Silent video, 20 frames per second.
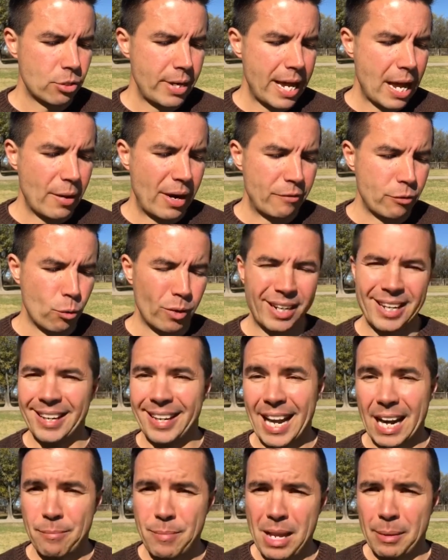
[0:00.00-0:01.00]
now everyone can
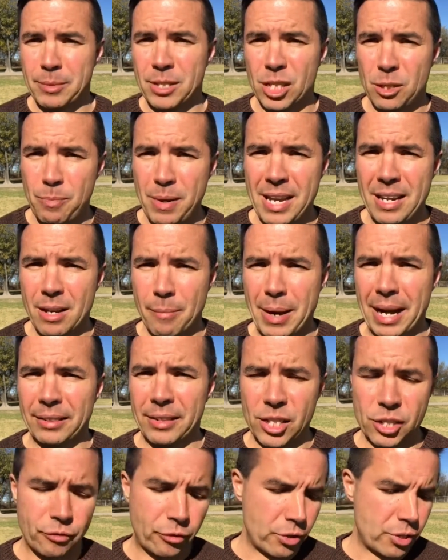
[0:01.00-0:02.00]
kind of be up to speed about
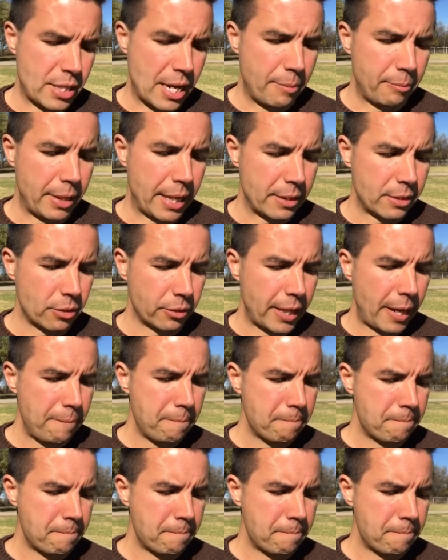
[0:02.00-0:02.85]
these first-time guests. Okay.